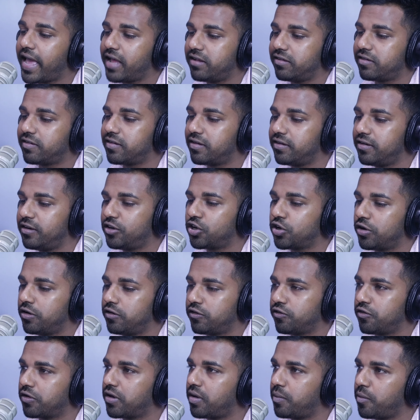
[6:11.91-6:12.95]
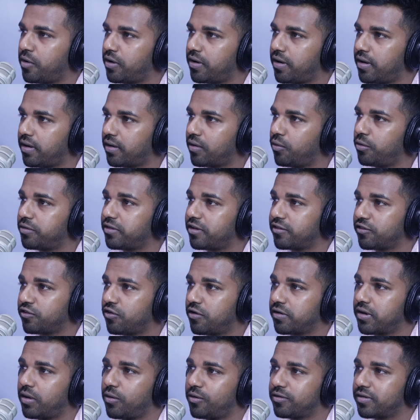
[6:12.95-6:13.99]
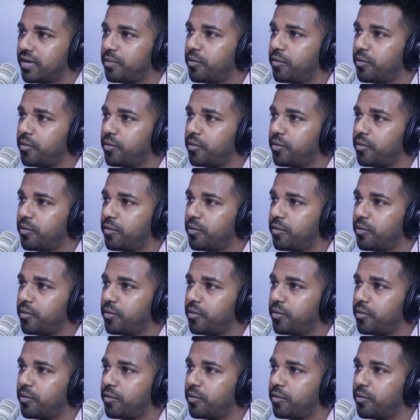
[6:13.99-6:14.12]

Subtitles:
entered the Chutney Soca Monarch with a song that was